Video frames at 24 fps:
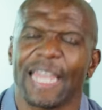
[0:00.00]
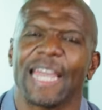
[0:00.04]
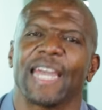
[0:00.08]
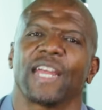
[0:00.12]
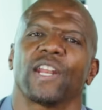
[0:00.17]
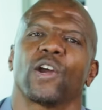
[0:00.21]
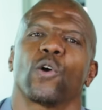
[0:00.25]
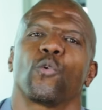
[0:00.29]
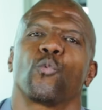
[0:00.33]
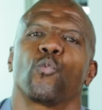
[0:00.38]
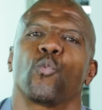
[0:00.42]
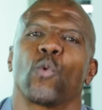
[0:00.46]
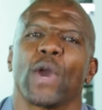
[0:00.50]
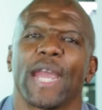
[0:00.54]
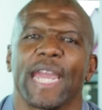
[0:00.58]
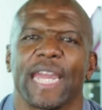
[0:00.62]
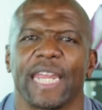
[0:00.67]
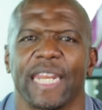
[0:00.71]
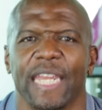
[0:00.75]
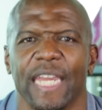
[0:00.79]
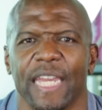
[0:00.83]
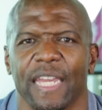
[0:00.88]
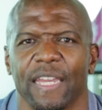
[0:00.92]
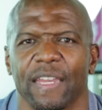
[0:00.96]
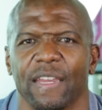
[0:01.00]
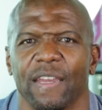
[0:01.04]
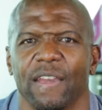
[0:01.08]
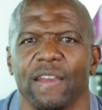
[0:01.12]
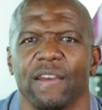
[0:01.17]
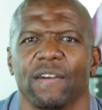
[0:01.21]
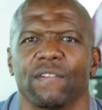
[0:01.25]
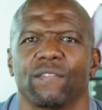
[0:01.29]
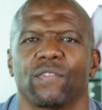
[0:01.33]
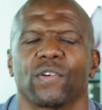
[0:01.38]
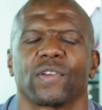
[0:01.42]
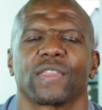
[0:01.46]
and are waiting
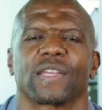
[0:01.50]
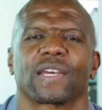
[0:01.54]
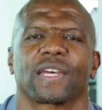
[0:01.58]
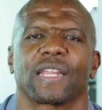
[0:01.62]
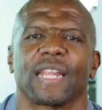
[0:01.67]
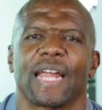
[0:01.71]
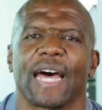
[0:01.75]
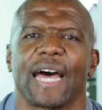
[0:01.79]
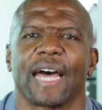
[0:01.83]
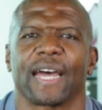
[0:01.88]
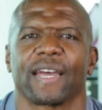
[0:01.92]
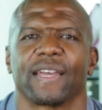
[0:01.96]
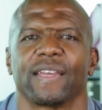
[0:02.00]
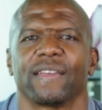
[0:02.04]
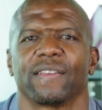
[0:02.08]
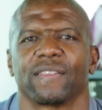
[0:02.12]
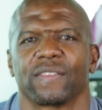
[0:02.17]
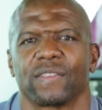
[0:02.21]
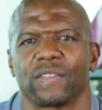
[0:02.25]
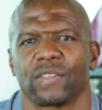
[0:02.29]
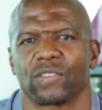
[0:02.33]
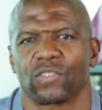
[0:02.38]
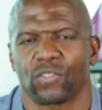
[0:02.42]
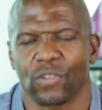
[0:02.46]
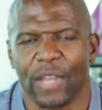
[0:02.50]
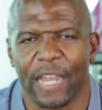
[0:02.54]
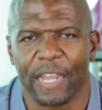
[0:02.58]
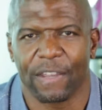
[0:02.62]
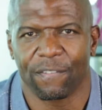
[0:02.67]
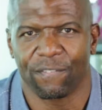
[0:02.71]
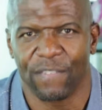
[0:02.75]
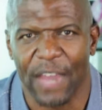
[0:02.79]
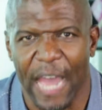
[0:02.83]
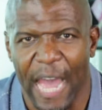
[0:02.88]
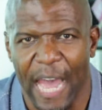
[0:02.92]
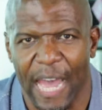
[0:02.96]
for the clock to
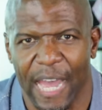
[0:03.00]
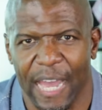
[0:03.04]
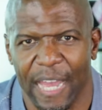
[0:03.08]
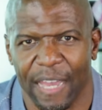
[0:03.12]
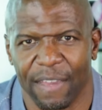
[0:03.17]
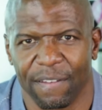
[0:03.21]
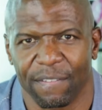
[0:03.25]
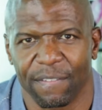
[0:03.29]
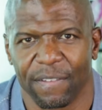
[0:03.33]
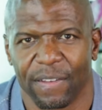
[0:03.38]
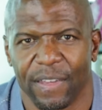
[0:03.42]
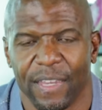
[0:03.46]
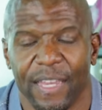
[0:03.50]
strike five.